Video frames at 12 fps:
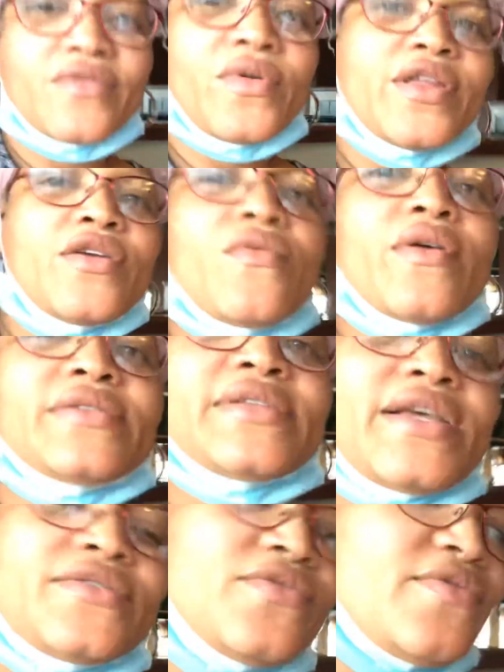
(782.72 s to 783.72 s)
What do you want to
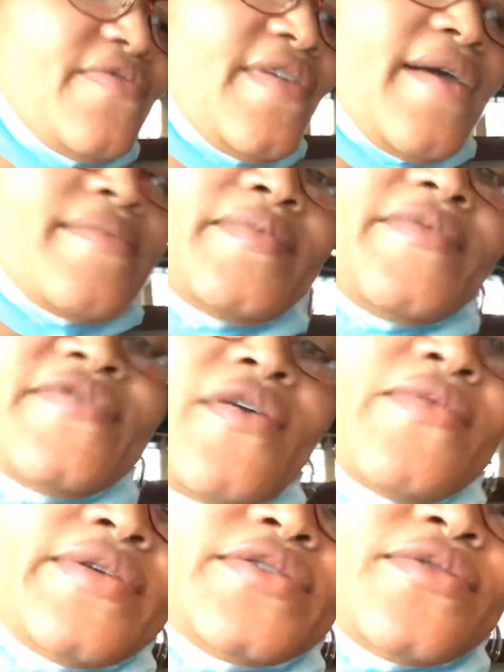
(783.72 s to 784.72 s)
say to the family before we